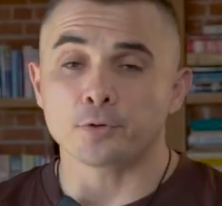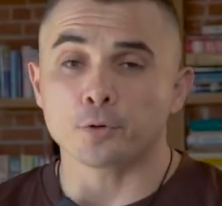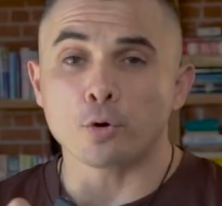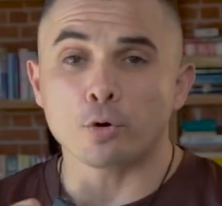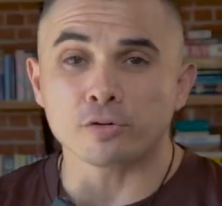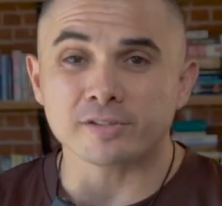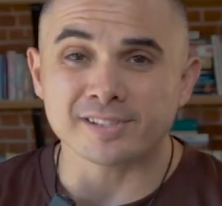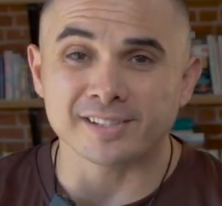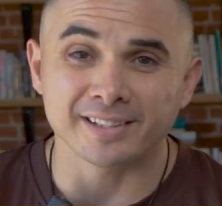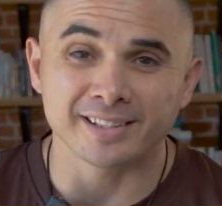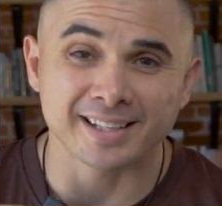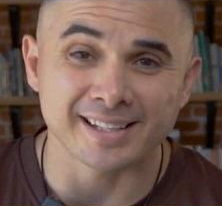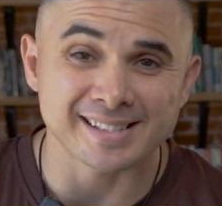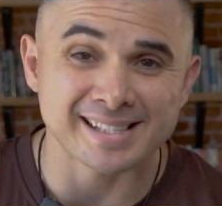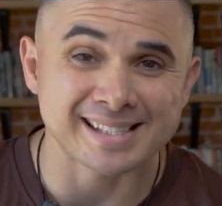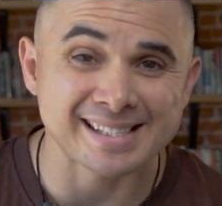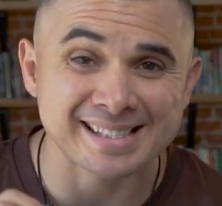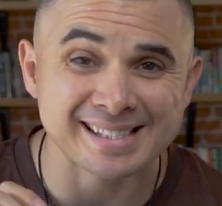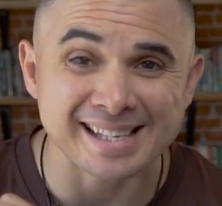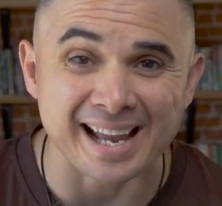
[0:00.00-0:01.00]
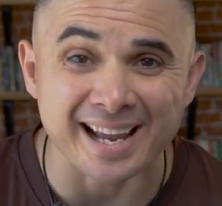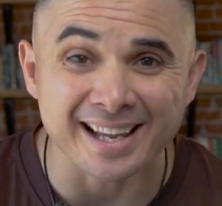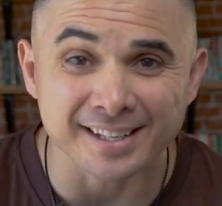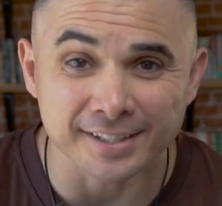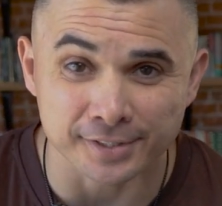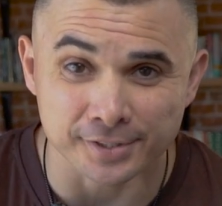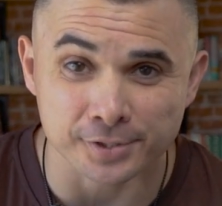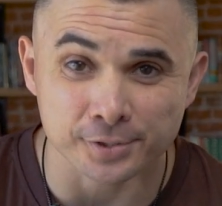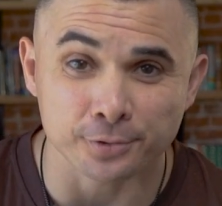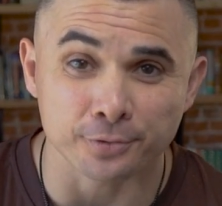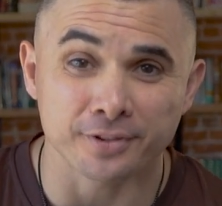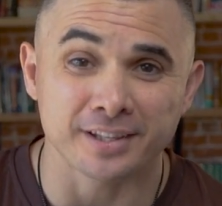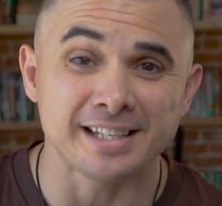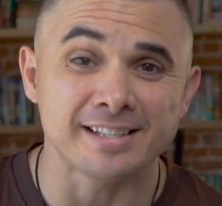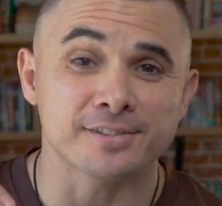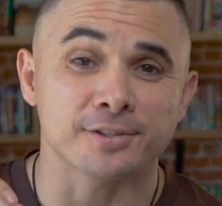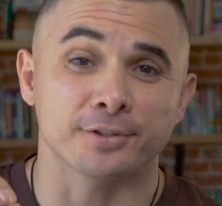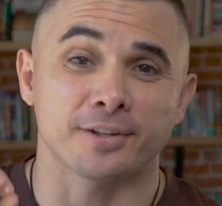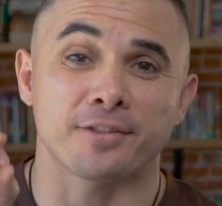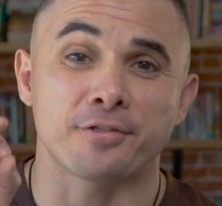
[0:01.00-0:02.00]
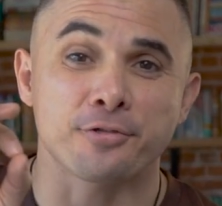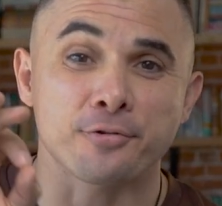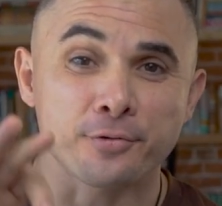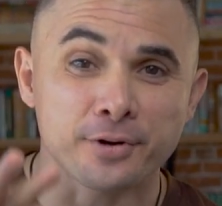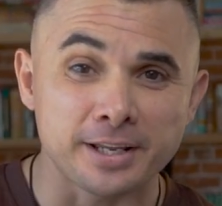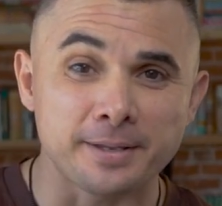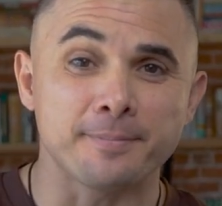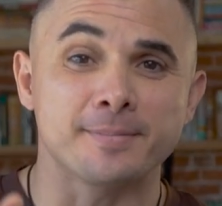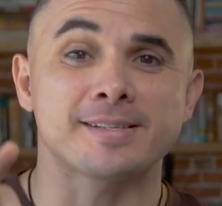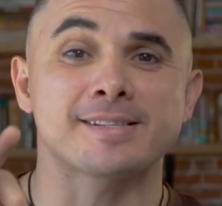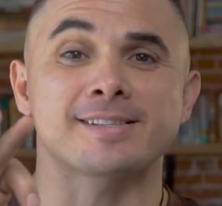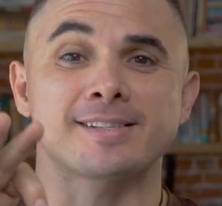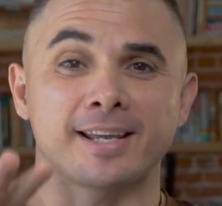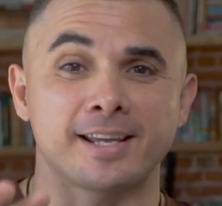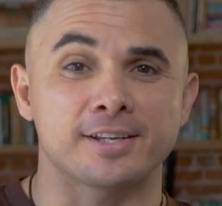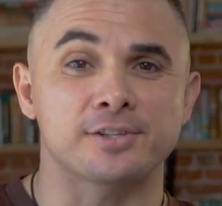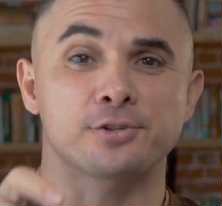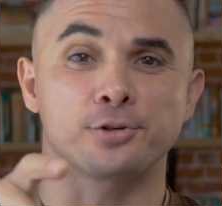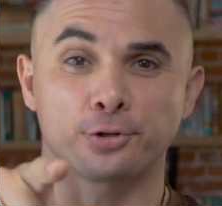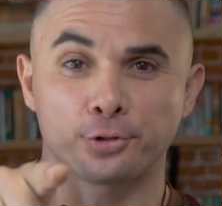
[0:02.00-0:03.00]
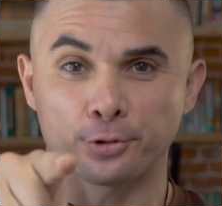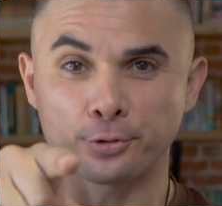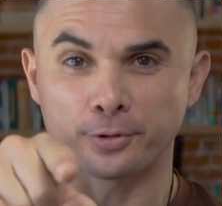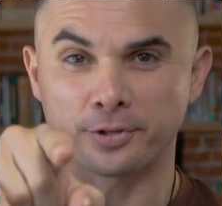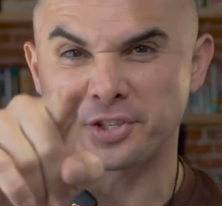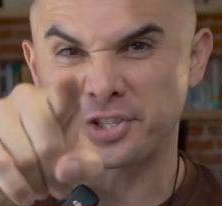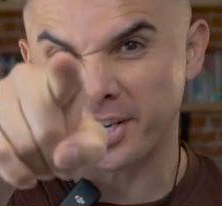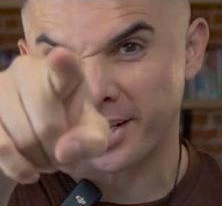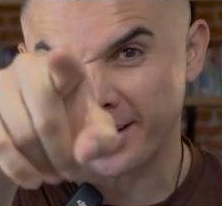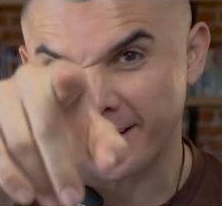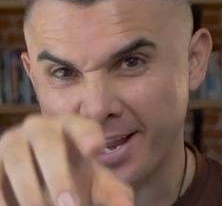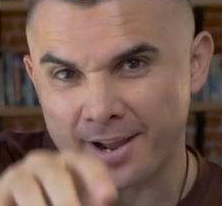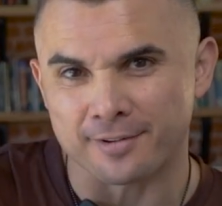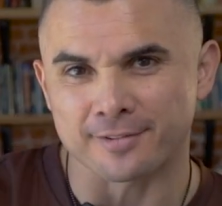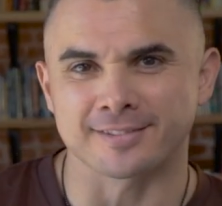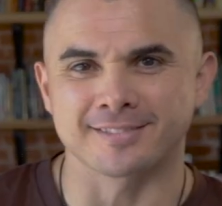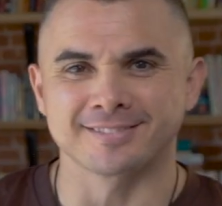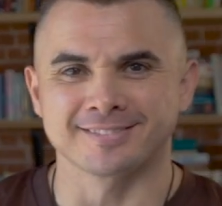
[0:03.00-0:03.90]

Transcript: you're wholesaling as a side hustle, these are the 3 mistakes you're doing. Check it out.